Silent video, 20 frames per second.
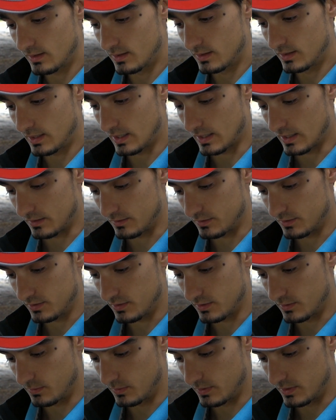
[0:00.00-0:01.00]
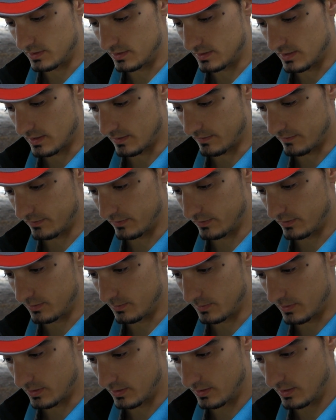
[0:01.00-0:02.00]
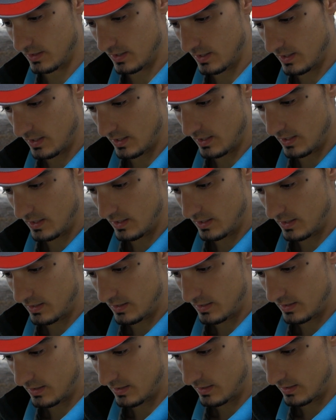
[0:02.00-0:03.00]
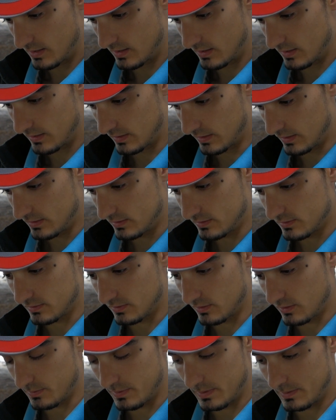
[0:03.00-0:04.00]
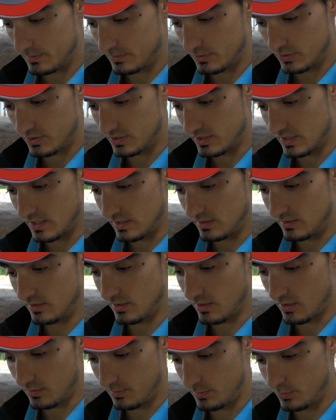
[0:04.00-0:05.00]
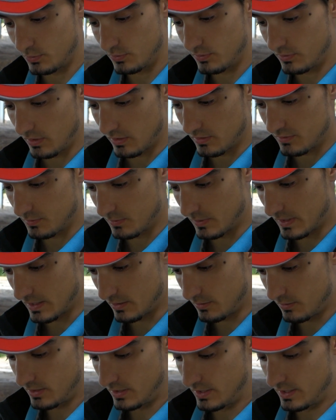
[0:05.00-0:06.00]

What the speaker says: I'm just gonna whiz down through my things. A lot of people just saying, you know, hope it all goes well.